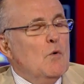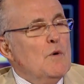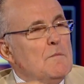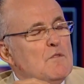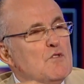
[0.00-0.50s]

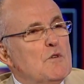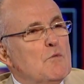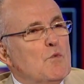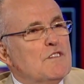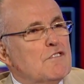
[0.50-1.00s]
We do
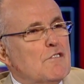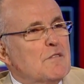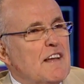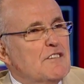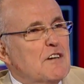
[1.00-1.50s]
it with
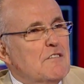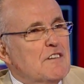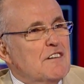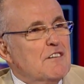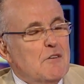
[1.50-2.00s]
circumstantial
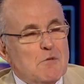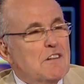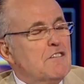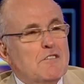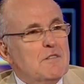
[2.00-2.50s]
evidence. Well,
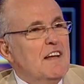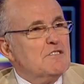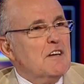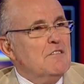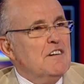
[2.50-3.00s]
the
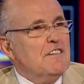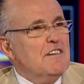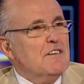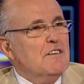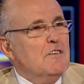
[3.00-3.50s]
circumstantial evidence
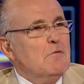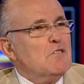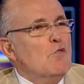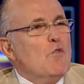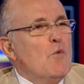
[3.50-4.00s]
here
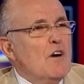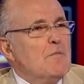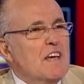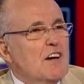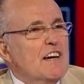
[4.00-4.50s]
was
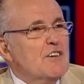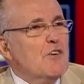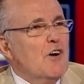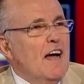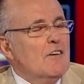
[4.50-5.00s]
overwhelming. He laid it
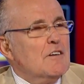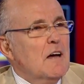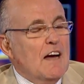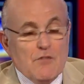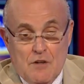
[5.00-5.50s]
all out.
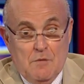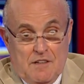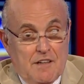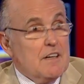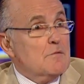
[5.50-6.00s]
I thought he was
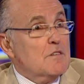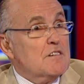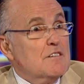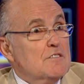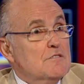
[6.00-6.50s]
going to come to the
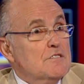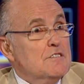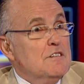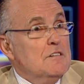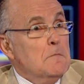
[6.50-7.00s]

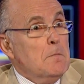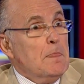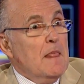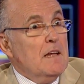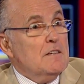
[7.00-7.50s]
conclusion
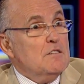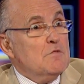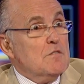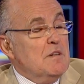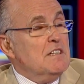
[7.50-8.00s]
that she
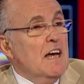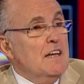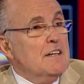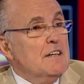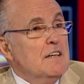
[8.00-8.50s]
was going to be
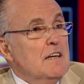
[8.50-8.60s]
indicted.